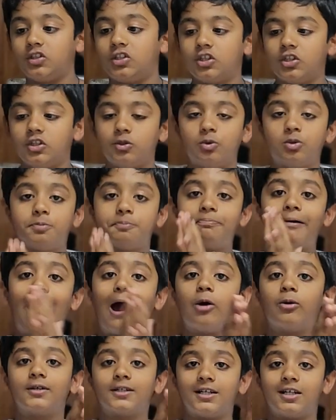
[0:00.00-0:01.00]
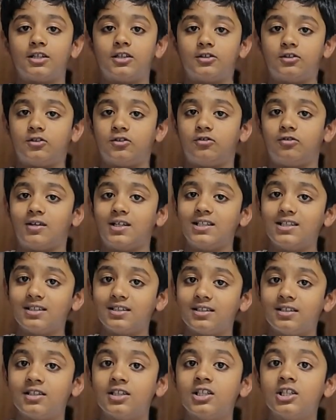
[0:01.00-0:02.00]
to use Power
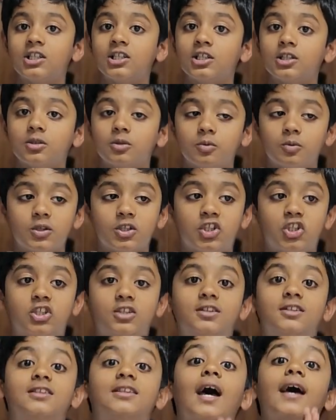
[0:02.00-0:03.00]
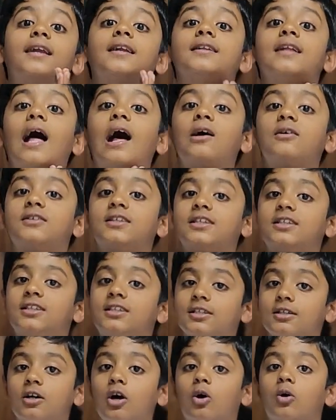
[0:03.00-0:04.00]
Construct, which then allows it
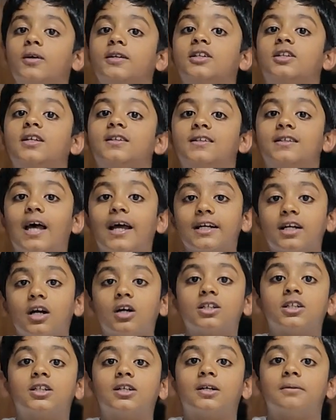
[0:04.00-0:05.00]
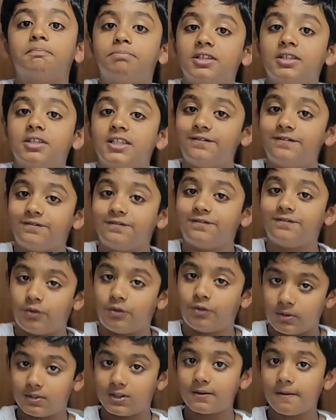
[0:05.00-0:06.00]
to go into Zygarde complete
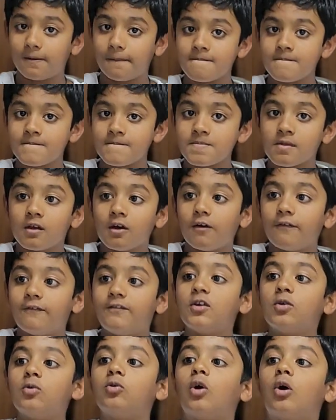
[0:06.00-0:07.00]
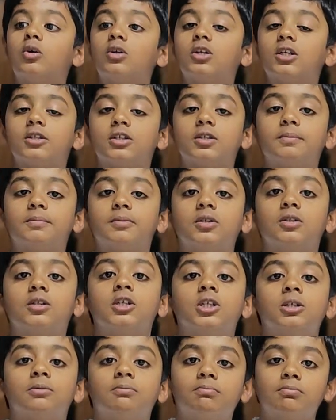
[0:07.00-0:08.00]
forms. Few noticeable
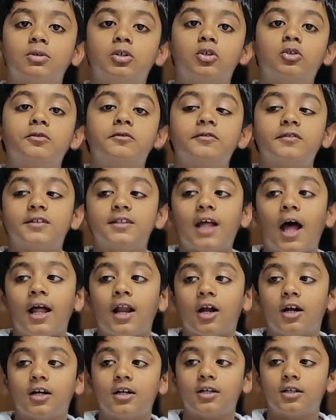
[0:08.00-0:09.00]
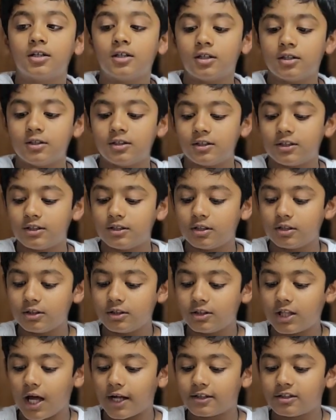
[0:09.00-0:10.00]
moves that
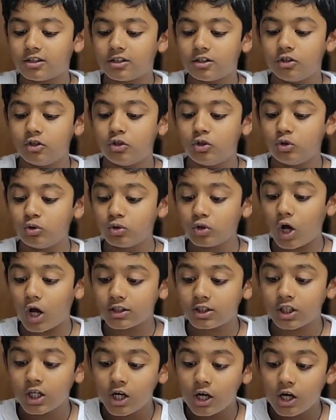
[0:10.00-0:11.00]
do not